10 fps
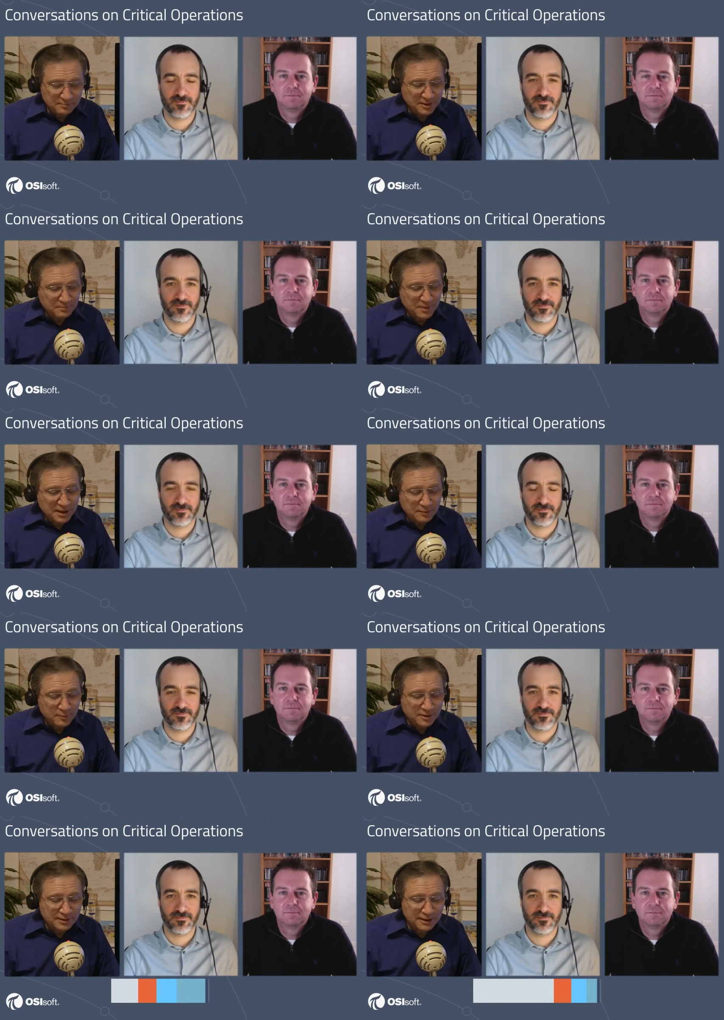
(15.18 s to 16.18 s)
Speaker 1: to be meeting
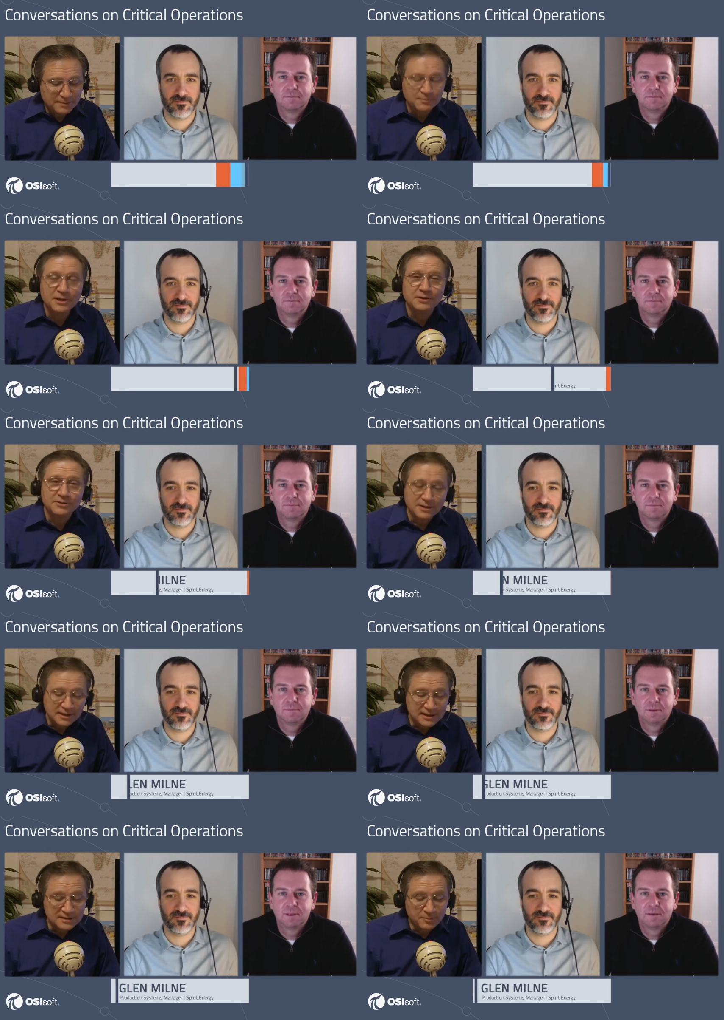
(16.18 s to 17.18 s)
with Glenn Milne.
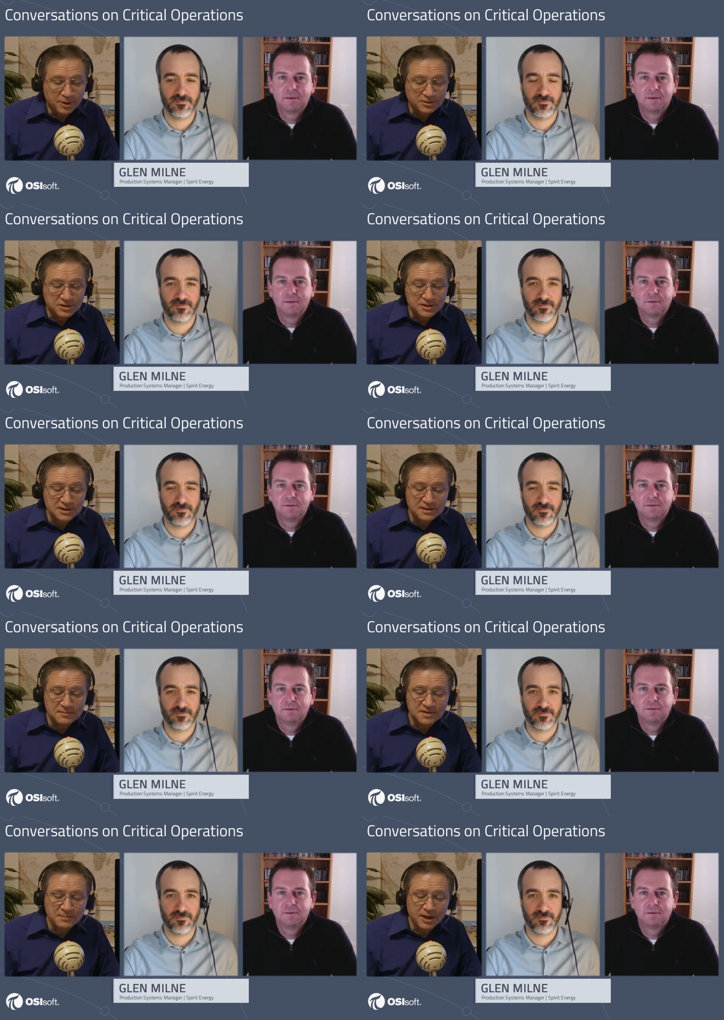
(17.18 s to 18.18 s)
He's a production
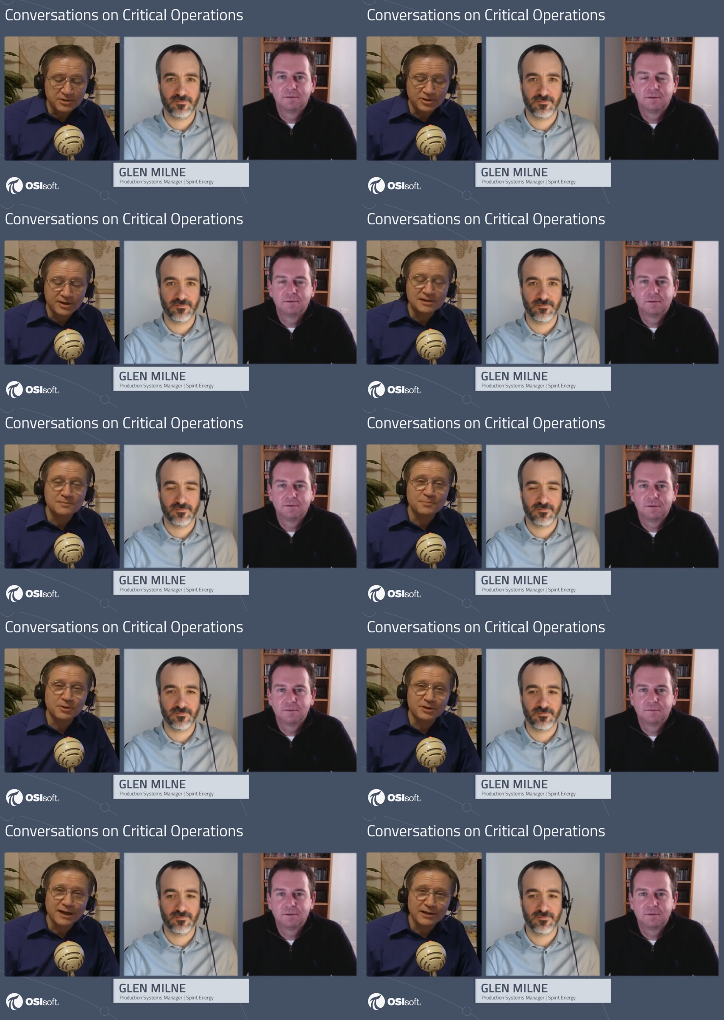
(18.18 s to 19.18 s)
systems manager at
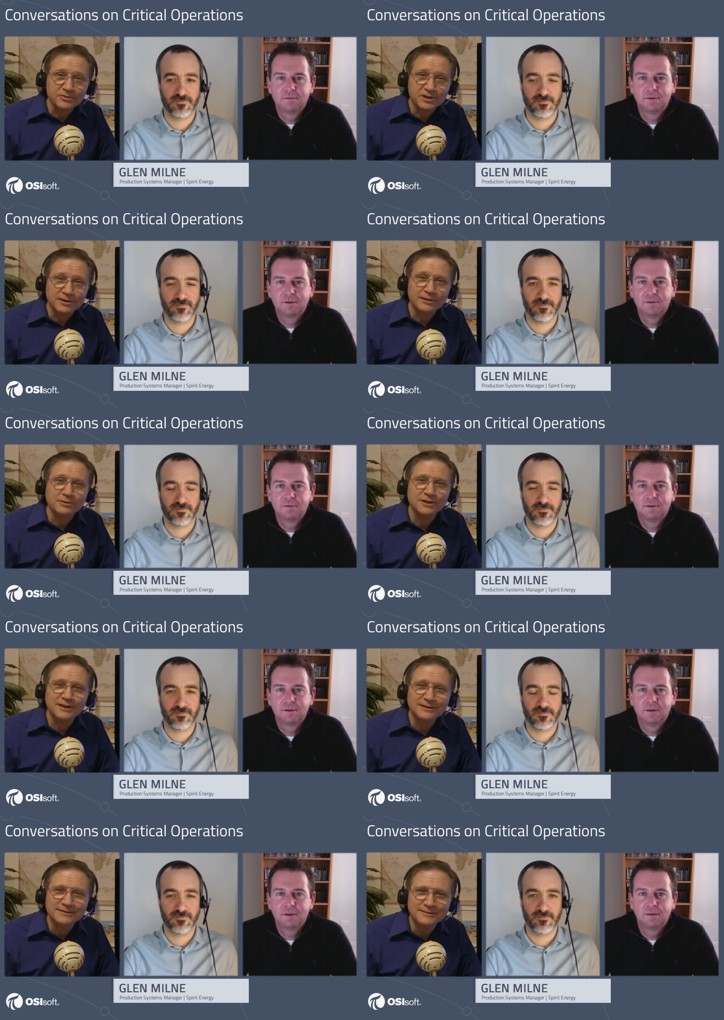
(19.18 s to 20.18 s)
Spirit Energy. Hello,
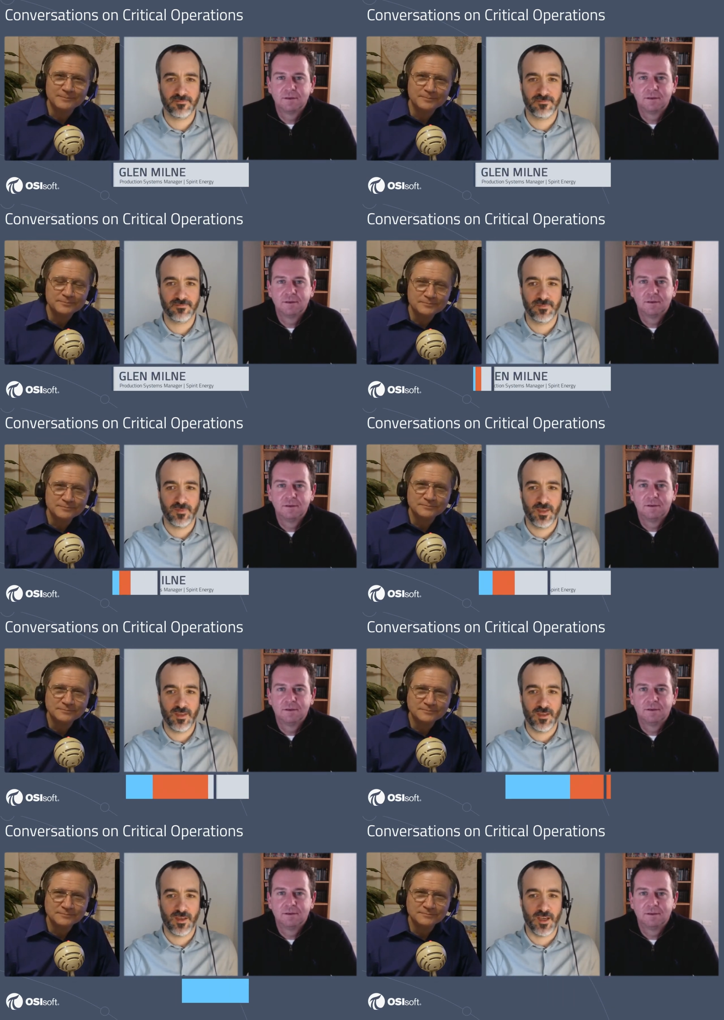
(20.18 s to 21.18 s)
Glenn.
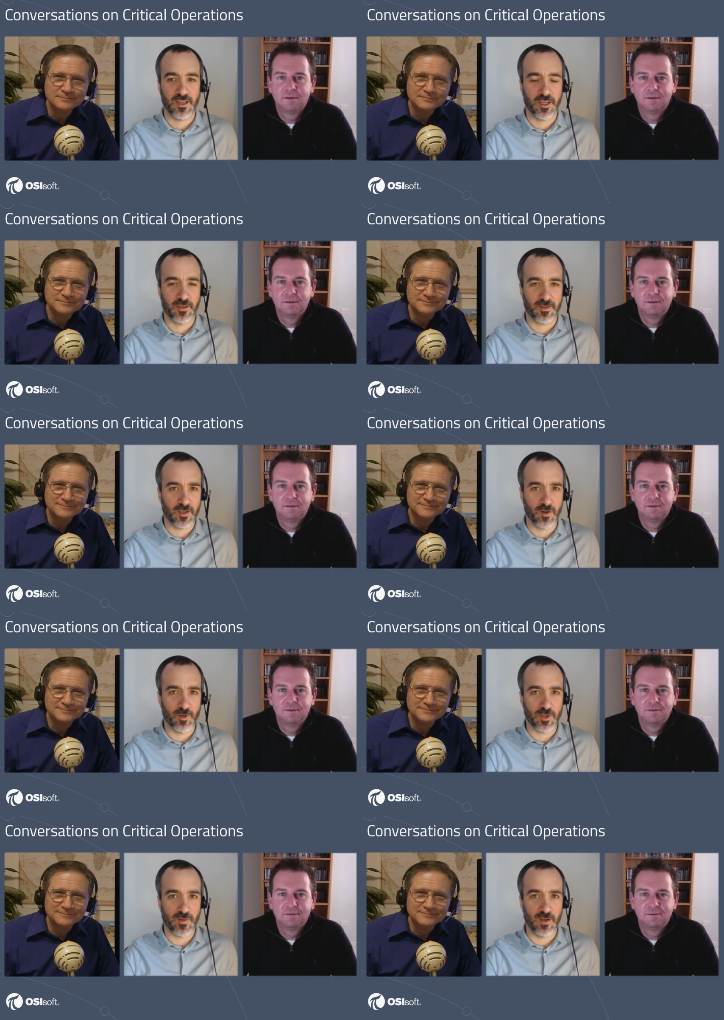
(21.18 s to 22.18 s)
Speaker 2: Hi, Nick. Thank you very
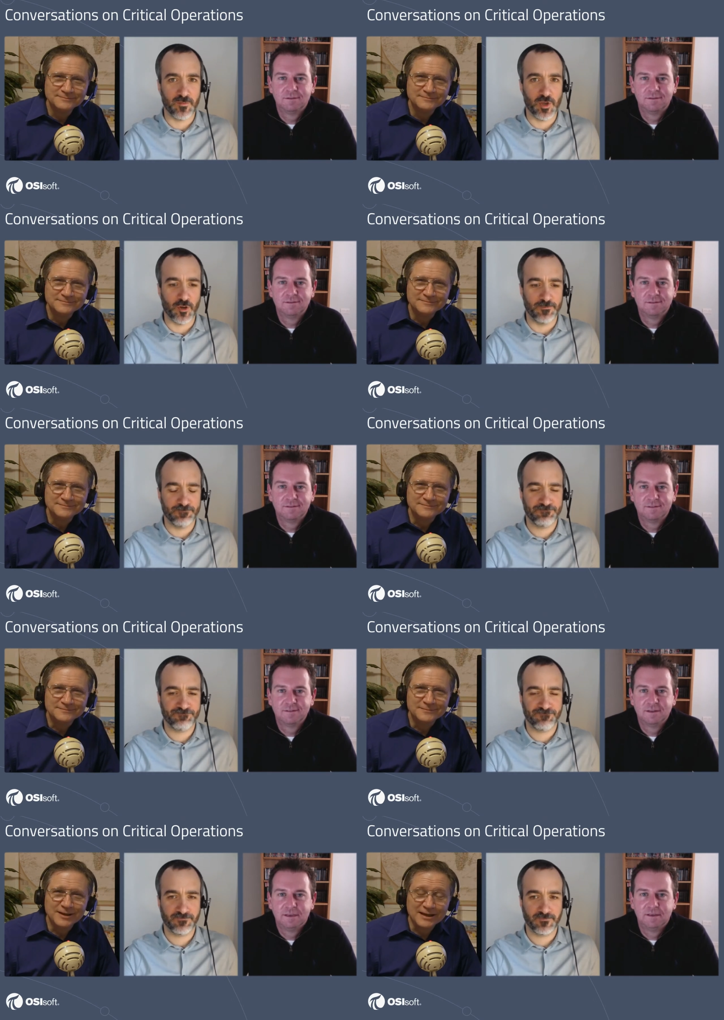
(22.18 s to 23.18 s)
much for having me on.
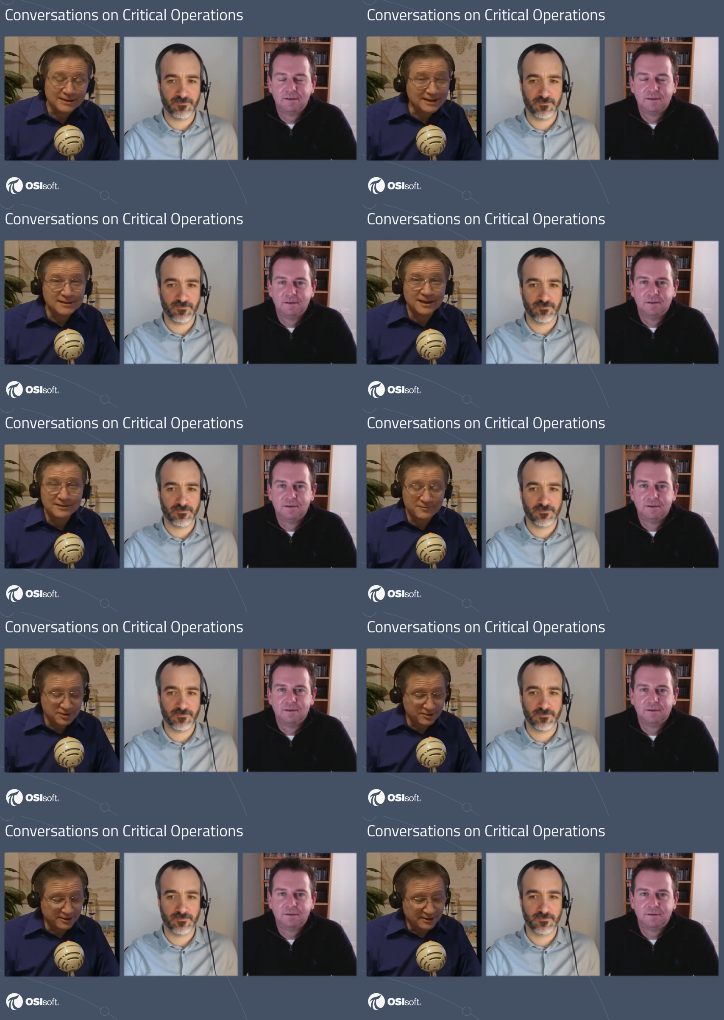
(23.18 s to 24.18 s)
Speaker 1: Great. Thanks for
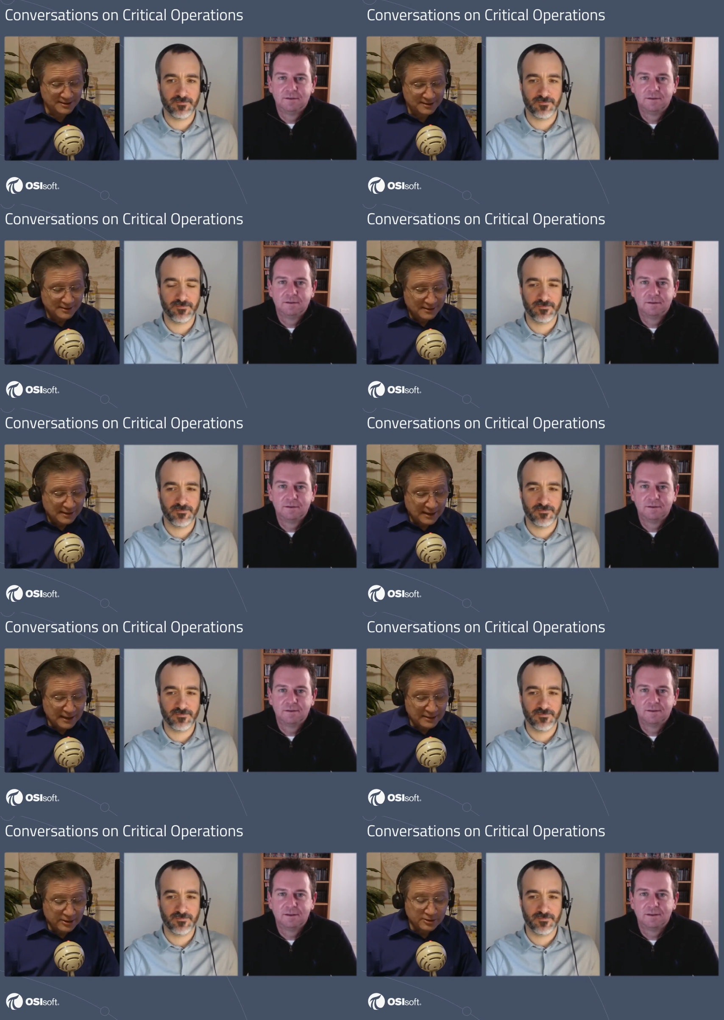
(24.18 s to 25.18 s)
joining us.
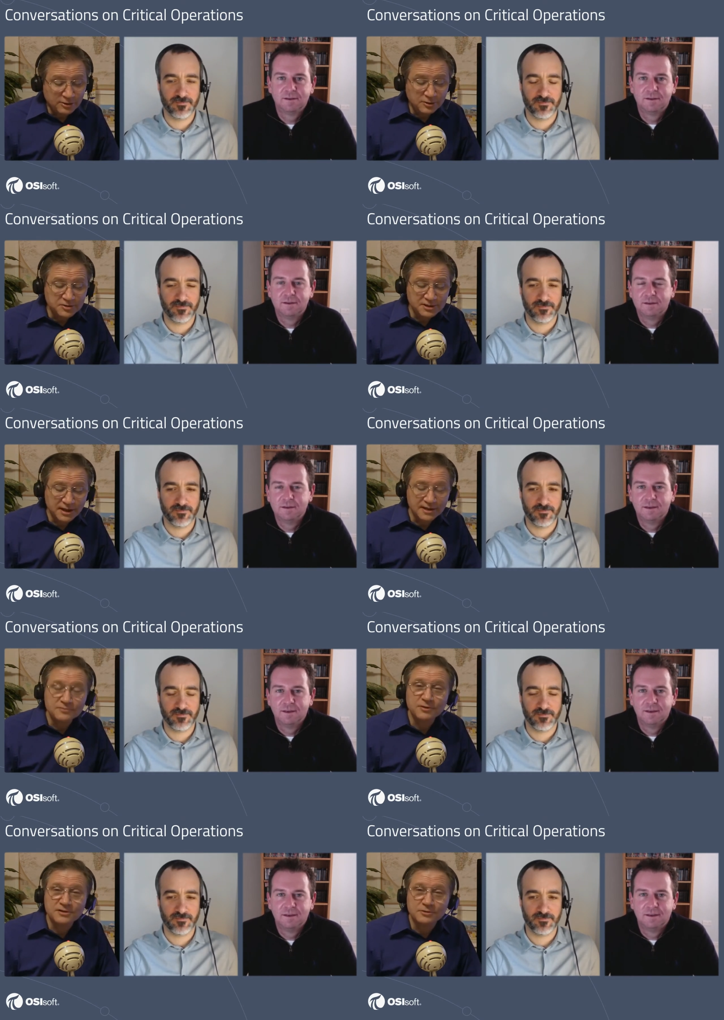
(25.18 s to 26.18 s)
And our co-host today
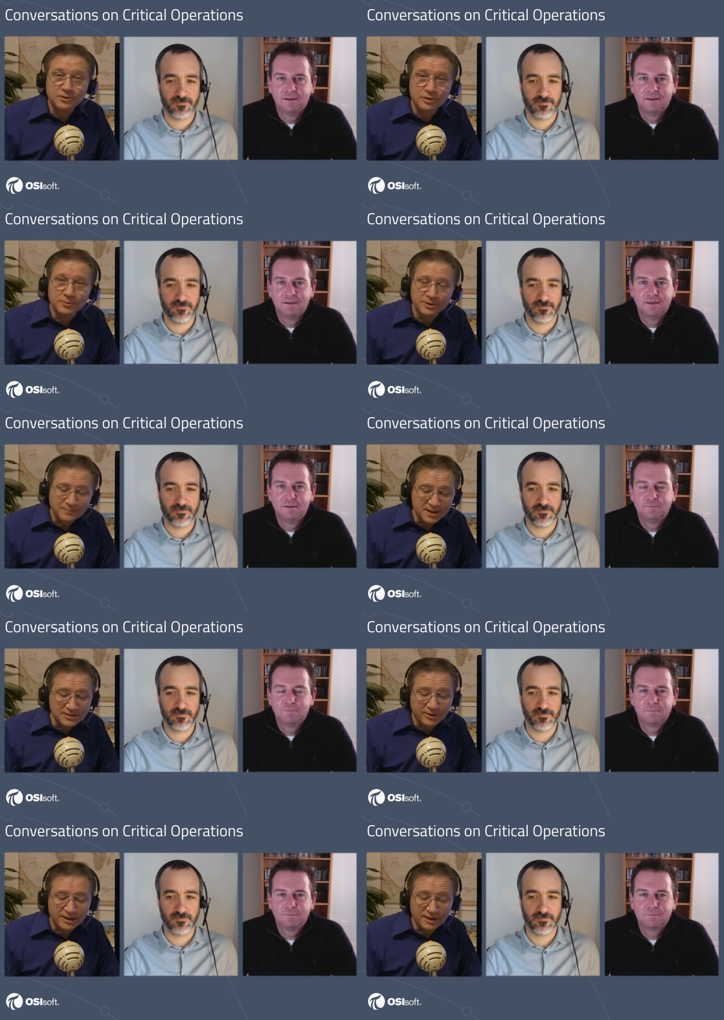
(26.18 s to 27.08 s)
is Russell Herbert. He's our